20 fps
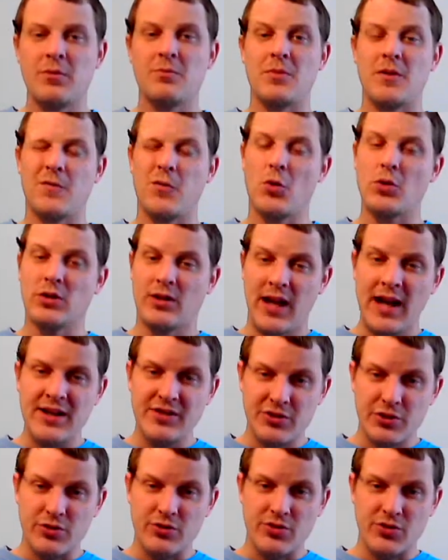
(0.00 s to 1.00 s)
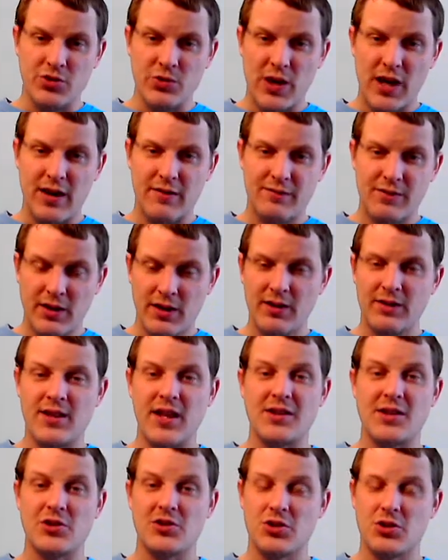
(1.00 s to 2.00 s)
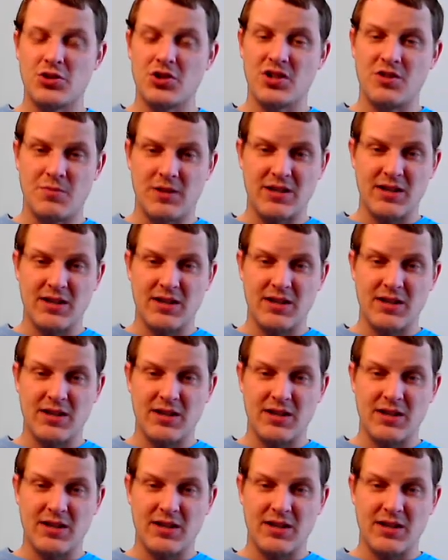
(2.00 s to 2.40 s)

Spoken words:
before last year's draft that they should just